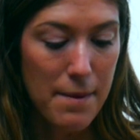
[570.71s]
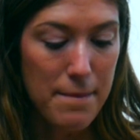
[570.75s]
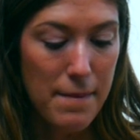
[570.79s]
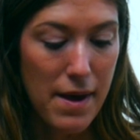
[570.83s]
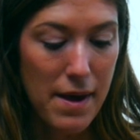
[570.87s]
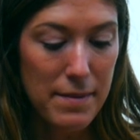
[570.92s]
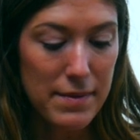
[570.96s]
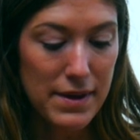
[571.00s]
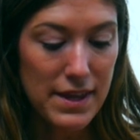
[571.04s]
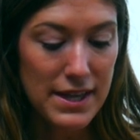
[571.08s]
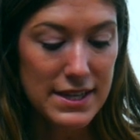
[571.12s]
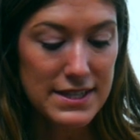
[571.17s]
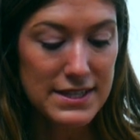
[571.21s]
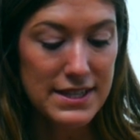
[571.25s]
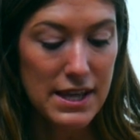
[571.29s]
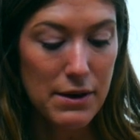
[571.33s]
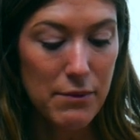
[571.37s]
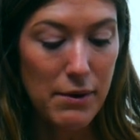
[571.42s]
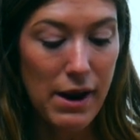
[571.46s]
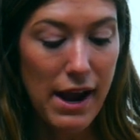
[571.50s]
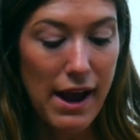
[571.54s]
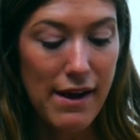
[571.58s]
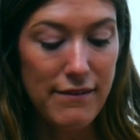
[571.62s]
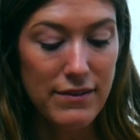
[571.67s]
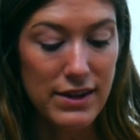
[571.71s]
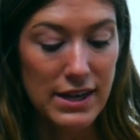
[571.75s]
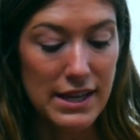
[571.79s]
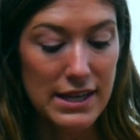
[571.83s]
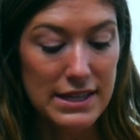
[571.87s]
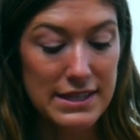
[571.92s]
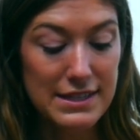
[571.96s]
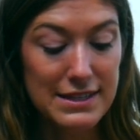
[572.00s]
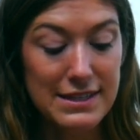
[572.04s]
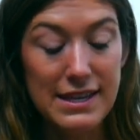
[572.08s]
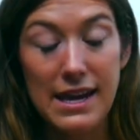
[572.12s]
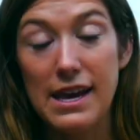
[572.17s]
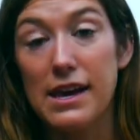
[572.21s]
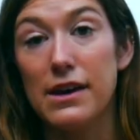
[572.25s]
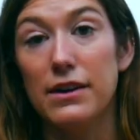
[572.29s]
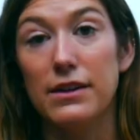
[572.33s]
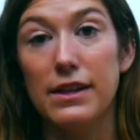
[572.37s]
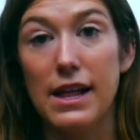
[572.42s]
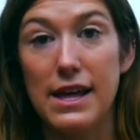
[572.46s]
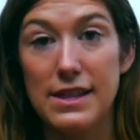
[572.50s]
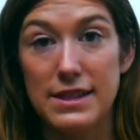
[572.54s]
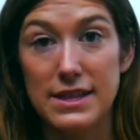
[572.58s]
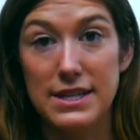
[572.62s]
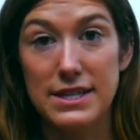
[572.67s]
Because they were having a sale
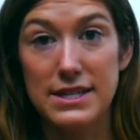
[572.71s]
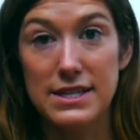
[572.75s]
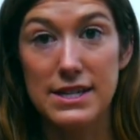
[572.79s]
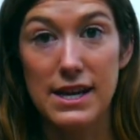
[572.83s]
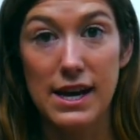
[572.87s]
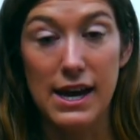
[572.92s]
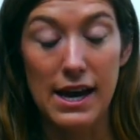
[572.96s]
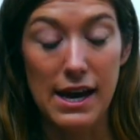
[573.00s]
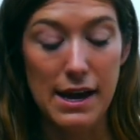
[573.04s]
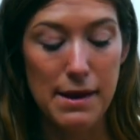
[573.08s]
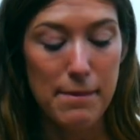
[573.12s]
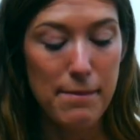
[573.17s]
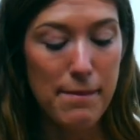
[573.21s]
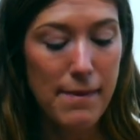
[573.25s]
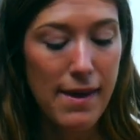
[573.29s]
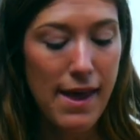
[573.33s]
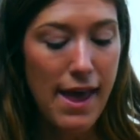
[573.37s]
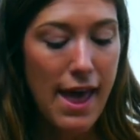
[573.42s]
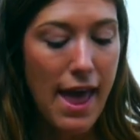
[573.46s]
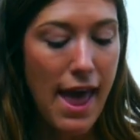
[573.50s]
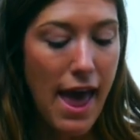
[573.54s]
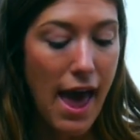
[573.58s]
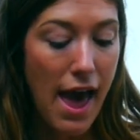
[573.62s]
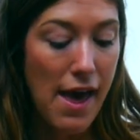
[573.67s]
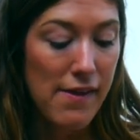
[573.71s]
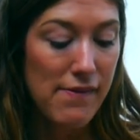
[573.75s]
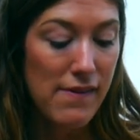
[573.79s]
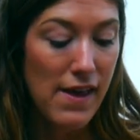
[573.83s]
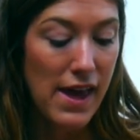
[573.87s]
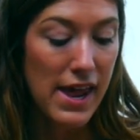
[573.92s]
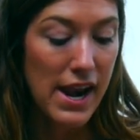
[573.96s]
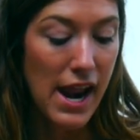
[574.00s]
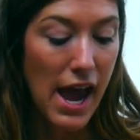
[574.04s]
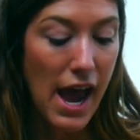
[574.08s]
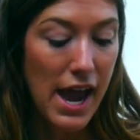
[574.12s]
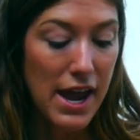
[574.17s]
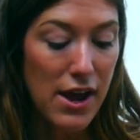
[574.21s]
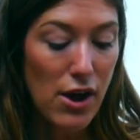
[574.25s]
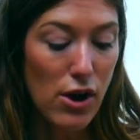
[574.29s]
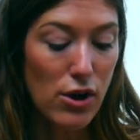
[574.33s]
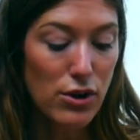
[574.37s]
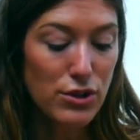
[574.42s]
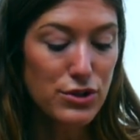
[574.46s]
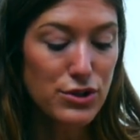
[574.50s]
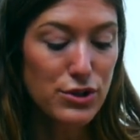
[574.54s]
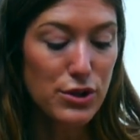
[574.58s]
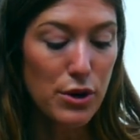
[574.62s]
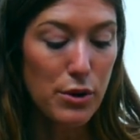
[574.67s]
at the time. And then I
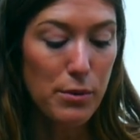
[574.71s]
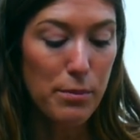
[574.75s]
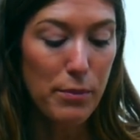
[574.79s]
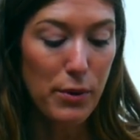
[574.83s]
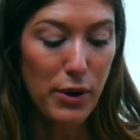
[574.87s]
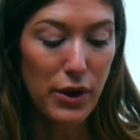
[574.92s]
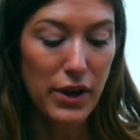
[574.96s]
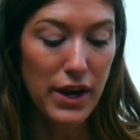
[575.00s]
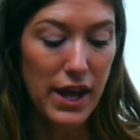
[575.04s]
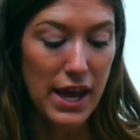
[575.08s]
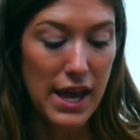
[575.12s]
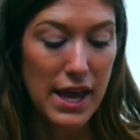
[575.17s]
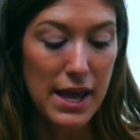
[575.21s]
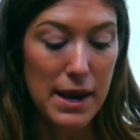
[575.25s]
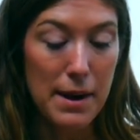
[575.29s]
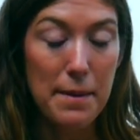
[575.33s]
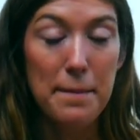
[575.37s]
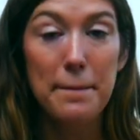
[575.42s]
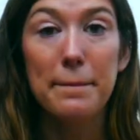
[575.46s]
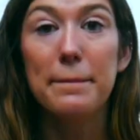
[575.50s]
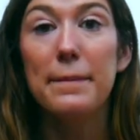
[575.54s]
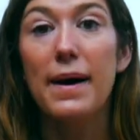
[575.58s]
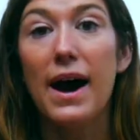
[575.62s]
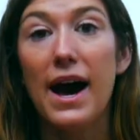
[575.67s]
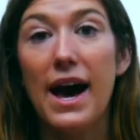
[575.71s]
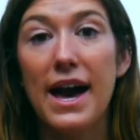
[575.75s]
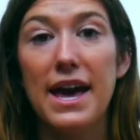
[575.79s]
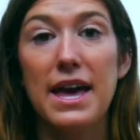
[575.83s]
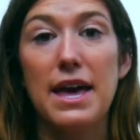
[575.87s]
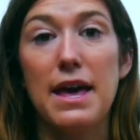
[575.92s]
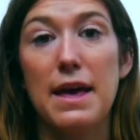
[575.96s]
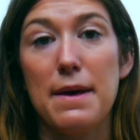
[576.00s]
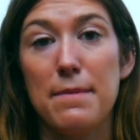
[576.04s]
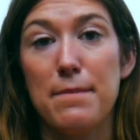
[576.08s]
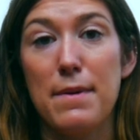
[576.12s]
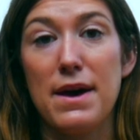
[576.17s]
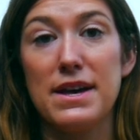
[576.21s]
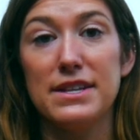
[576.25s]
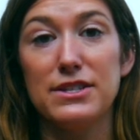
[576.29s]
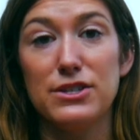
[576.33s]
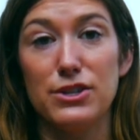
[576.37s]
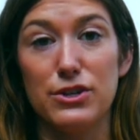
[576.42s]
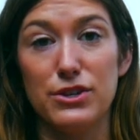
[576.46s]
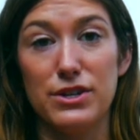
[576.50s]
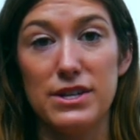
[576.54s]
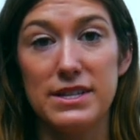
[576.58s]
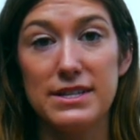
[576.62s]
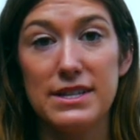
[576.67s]
also put in my
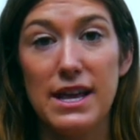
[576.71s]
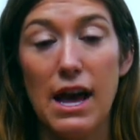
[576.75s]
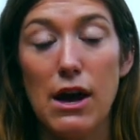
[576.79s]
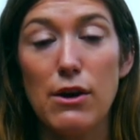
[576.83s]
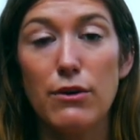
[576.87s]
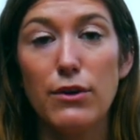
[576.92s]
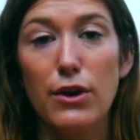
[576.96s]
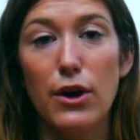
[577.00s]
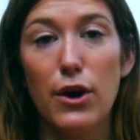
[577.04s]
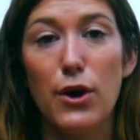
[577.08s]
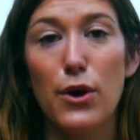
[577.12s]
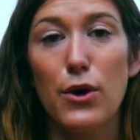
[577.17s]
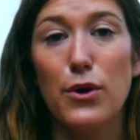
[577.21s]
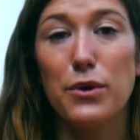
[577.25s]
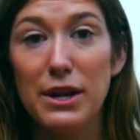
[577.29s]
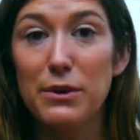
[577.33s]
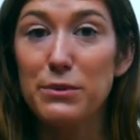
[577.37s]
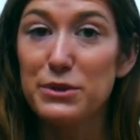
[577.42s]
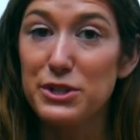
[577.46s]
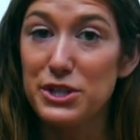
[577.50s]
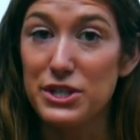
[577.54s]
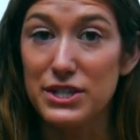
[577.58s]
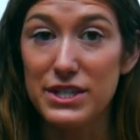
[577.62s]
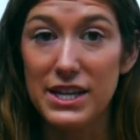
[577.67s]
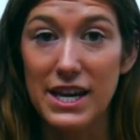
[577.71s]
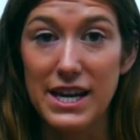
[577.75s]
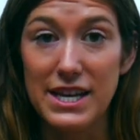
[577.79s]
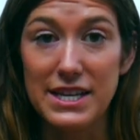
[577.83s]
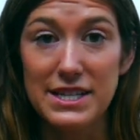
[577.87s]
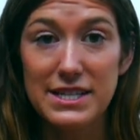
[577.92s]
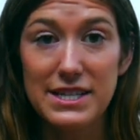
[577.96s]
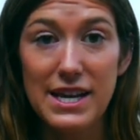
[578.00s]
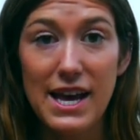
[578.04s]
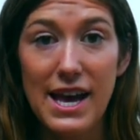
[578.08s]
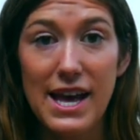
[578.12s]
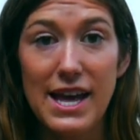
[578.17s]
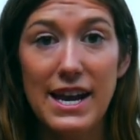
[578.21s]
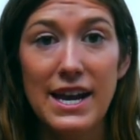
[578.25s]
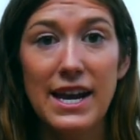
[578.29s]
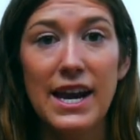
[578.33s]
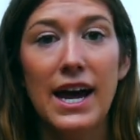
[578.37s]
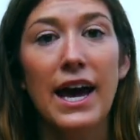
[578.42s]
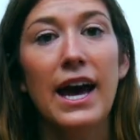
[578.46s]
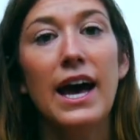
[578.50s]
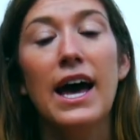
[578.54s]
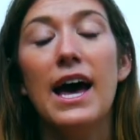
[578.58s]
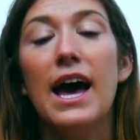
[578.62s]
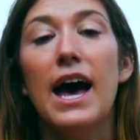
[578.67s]
ambassador discount code, which is KIT10.
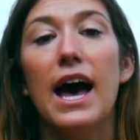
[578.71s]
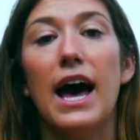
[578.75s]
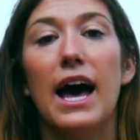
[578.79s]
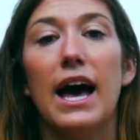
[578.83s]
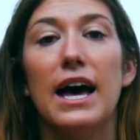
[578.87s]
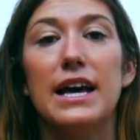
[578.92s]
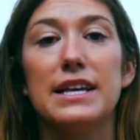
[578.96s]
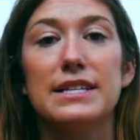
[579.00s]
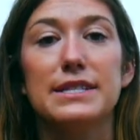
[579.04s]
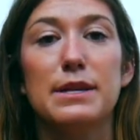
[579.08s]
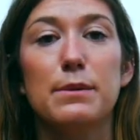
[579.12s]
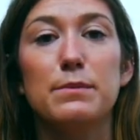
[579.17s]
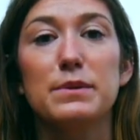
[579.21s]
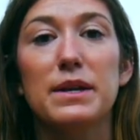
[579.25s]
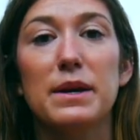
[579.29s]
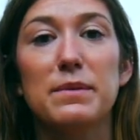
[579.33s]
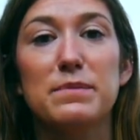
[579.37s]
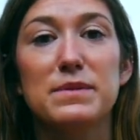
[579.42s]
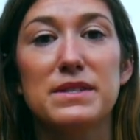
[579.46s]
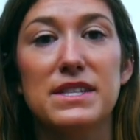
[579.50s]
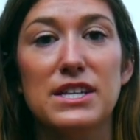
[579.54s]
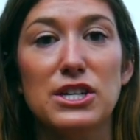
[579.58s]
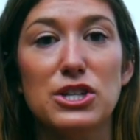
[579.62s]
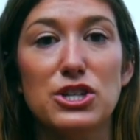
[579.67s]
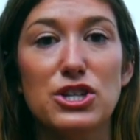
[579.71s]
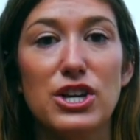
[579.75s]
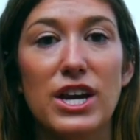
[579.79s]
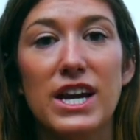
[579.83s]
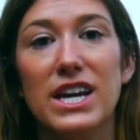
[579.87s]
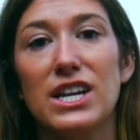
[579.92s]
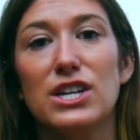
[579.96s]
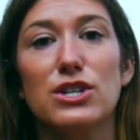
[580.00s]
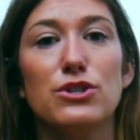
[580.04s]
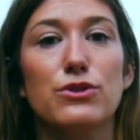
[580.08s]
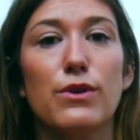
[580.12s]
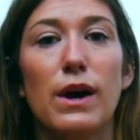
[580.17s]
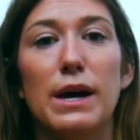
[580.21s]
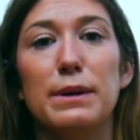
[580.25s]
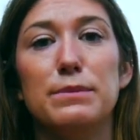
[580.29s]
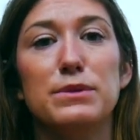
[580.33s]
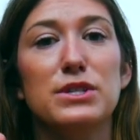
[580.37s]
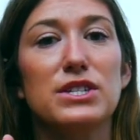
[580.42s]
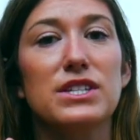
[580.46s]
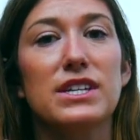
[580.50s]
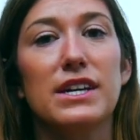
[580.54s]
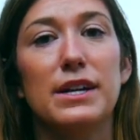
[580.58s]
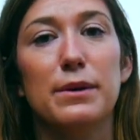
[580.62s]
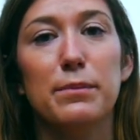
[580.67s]
Sometimes they change, so I'm
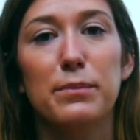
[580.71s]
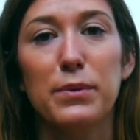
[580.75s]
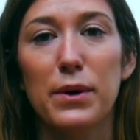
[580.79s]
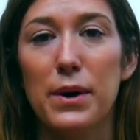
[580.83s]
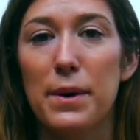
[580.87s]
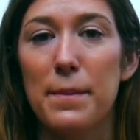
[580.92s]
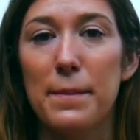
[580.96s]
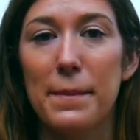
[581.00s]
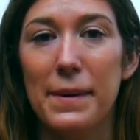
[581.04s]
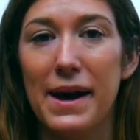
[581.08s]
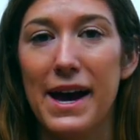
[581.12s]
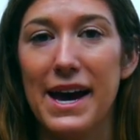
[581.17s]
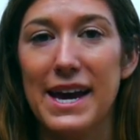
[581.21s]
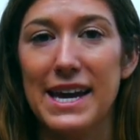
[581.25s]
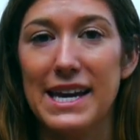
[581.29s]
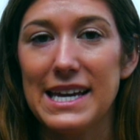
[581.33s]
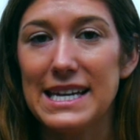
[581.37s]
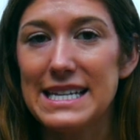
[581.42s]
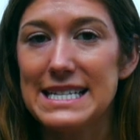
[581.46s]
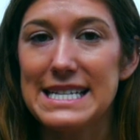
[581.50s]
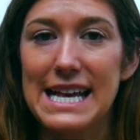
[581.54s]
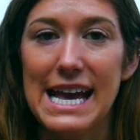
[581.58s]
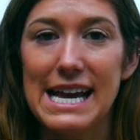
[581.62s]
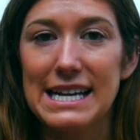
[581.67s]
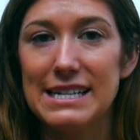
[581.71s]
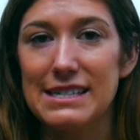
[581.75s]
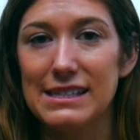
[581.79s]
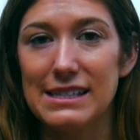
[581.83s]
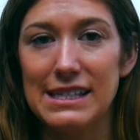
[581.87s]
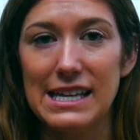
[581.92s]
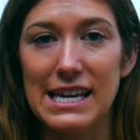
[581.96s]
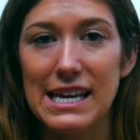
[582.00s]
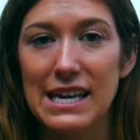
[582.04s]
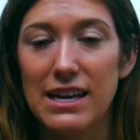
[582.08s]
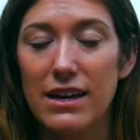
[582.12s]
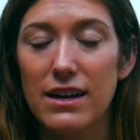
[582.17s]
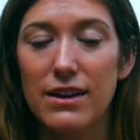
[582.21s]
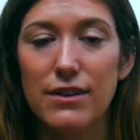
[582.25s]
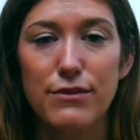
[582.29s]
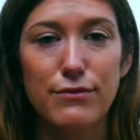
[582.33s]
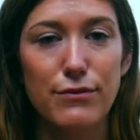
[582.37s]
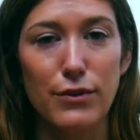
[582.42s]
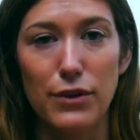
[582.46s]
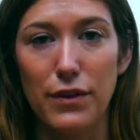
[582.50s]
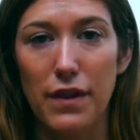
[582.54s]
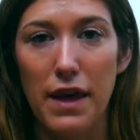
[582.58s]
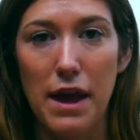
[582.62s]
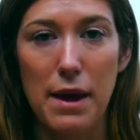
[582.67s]
just going to put my exact link
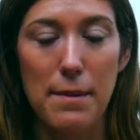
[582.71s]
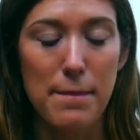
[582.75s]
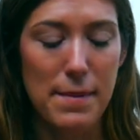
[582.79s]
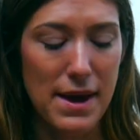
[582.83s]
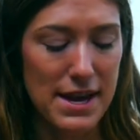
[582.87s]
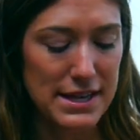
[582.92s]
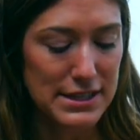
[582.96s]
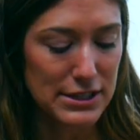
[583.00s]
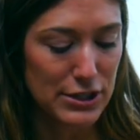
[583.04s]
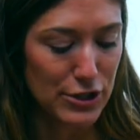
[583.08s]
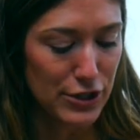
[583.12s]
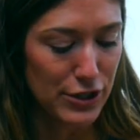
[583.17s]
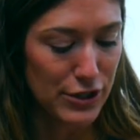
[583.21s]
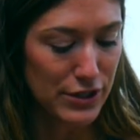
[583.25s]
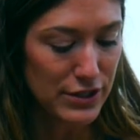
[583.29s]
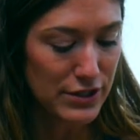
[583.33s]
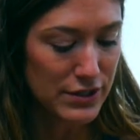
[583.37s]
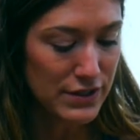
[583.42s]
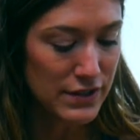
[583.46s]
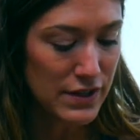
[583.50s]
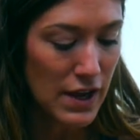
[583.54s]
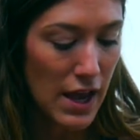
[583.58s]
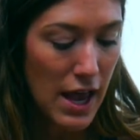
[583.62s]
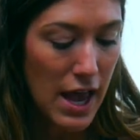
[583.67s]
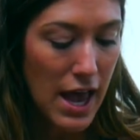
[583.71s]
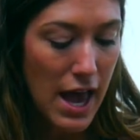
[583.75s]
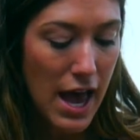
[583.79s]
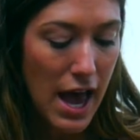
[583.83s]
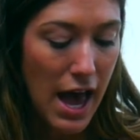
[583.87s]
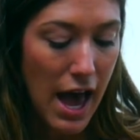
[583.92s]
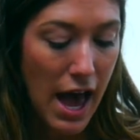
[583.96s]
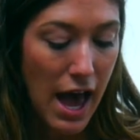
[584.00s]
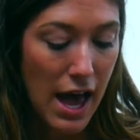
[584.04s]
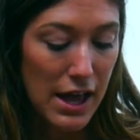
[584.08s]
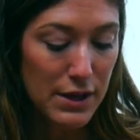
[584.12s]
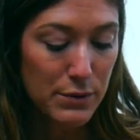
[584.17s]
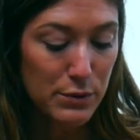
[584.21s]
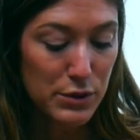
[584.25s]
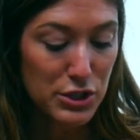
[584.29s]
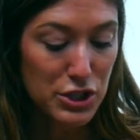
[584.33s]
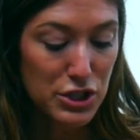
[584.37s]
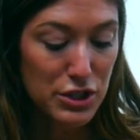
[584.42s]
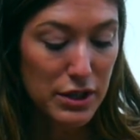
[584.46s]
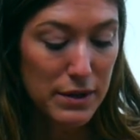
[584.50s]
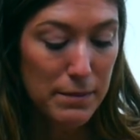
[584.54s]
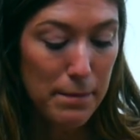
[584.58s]
for the ambassadors, which